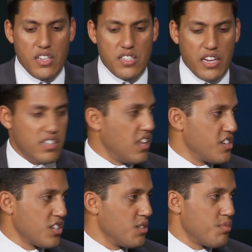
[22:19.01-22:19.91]

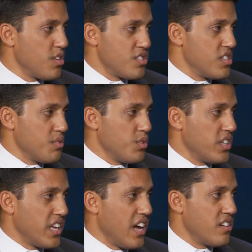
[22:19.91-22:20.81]
technological approaches that
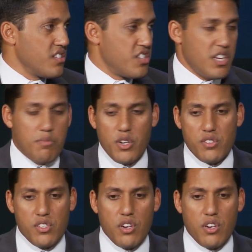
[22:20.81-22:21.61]
wouldn't count as GMO.